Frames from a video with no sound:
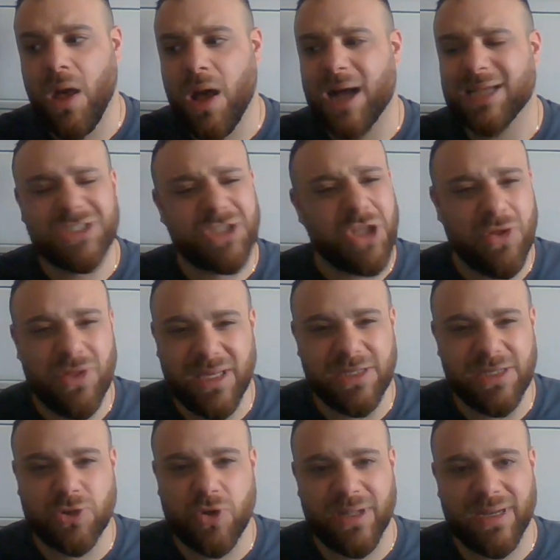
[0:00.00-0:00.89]
I just don't think
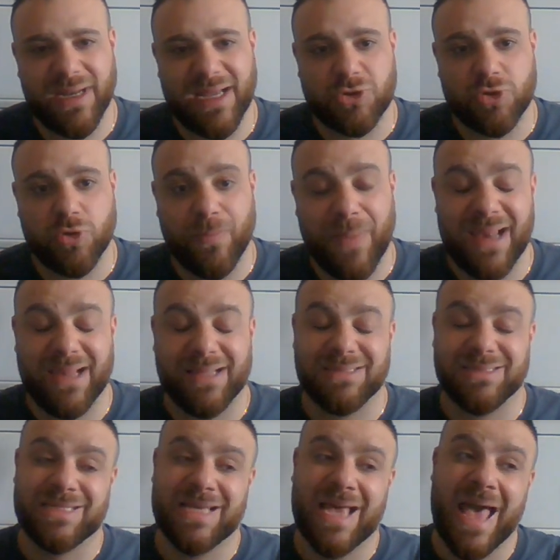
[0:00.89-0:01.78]
he's got the natural
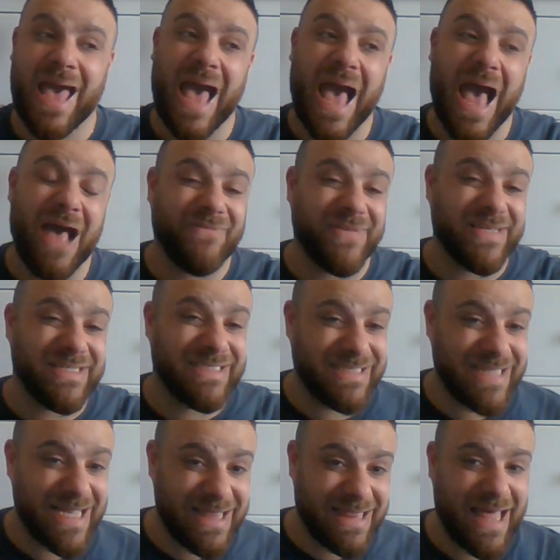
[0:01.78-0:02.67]
balance. Having
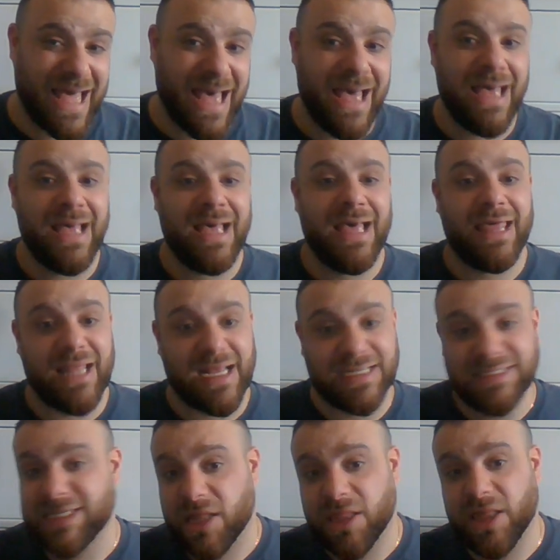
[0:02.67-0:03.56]
said that,
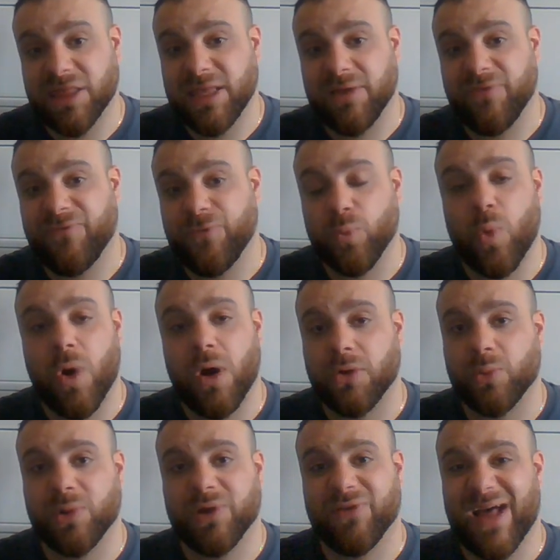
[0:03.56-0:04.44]
that's another thing
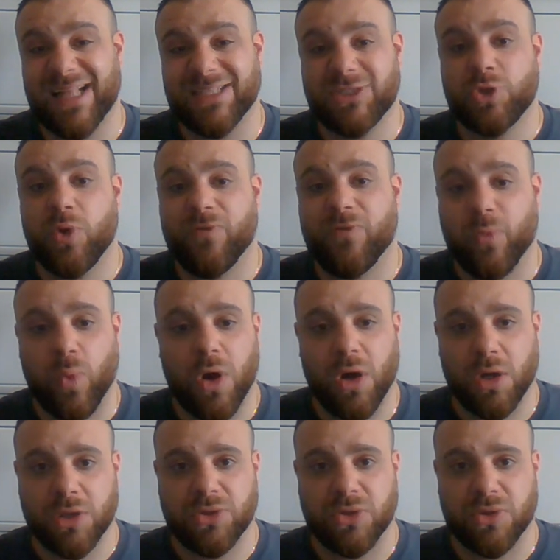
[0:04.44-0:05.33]
Wilder would have had to have
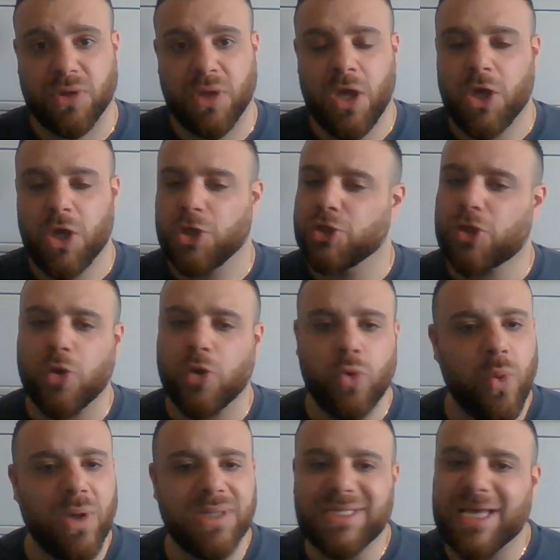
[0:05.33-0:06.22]
worked on. You don't
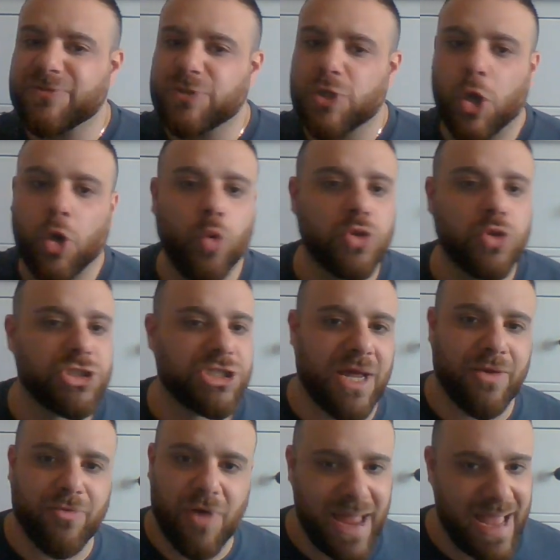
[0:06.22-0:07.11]
always have to launch
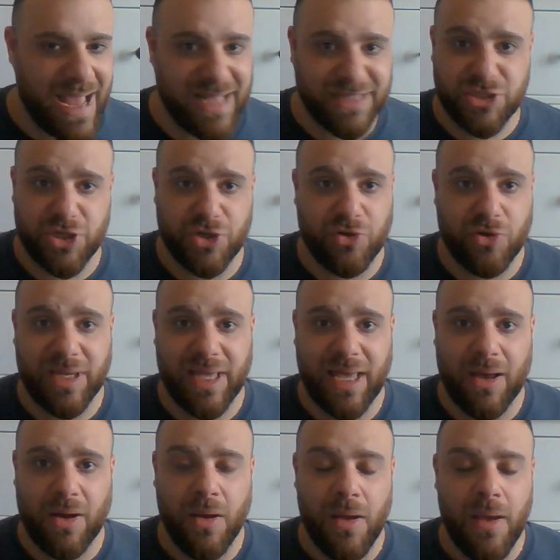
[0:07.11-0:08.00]
that right hand to knock
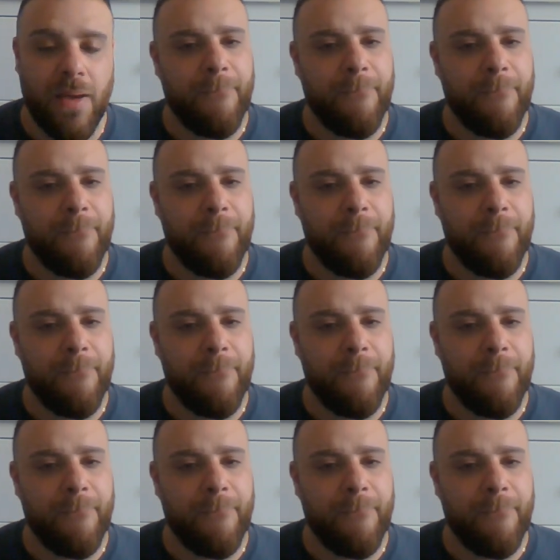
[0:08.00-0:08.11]
out.